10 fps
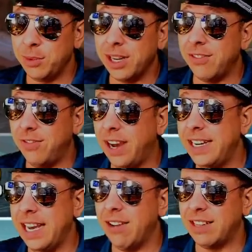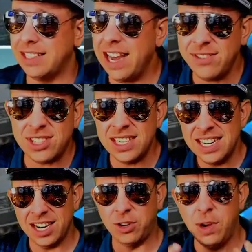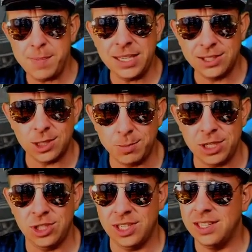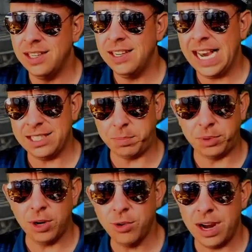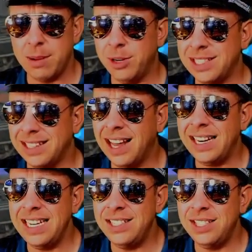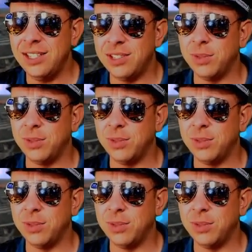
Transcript: We're going to find out because I have just a creeping suspicion as a programmer, it's a lot easier to